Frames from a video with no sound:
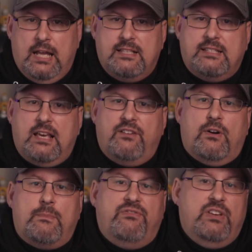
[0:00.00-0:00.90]
instead of
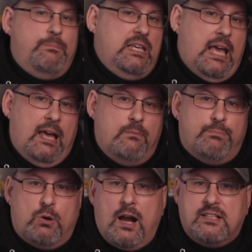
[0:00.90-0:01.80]
from a VPN,
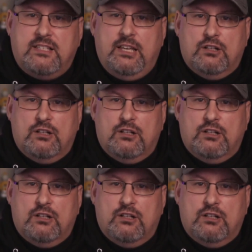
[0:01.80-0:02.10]
proxy,